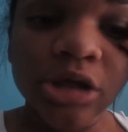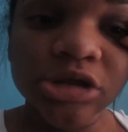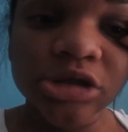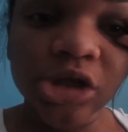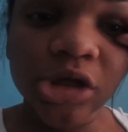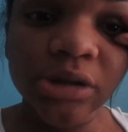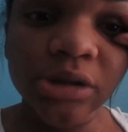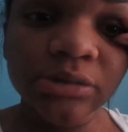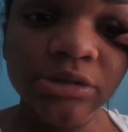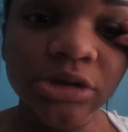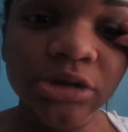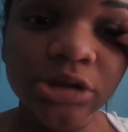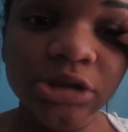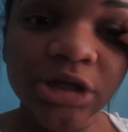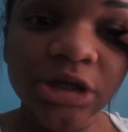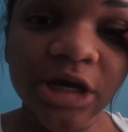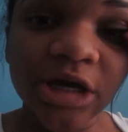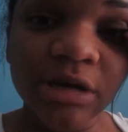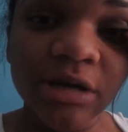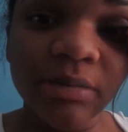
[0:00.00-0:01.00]
So I'm so
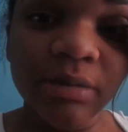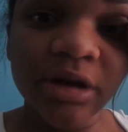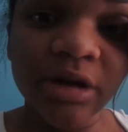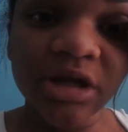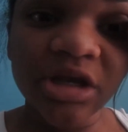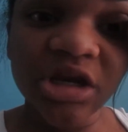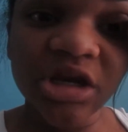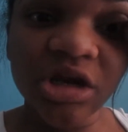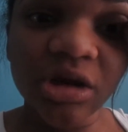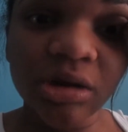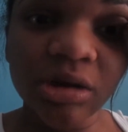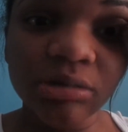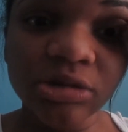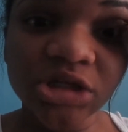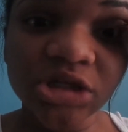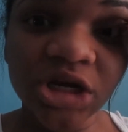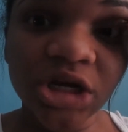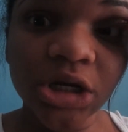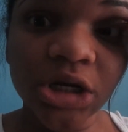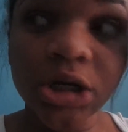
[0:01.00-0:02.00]
sad, but you know, I'm
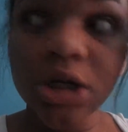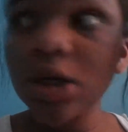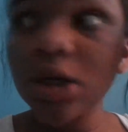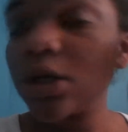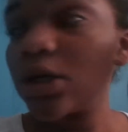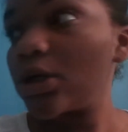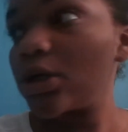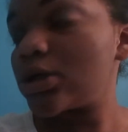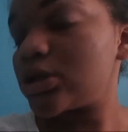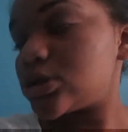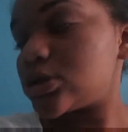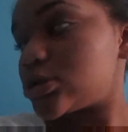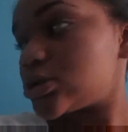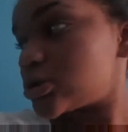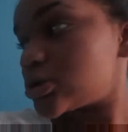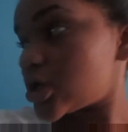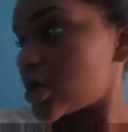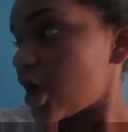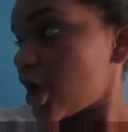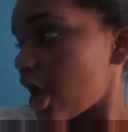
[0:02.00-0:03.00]
just gonna
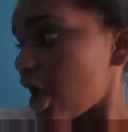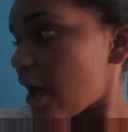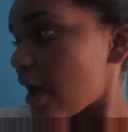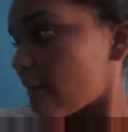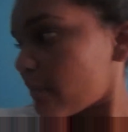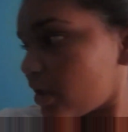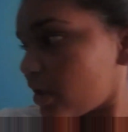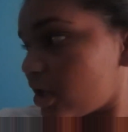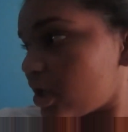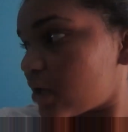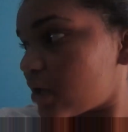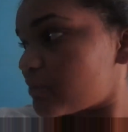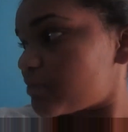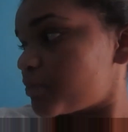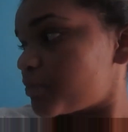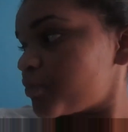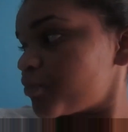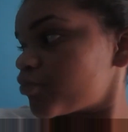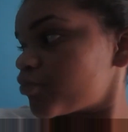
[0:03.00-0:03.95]
stay happy and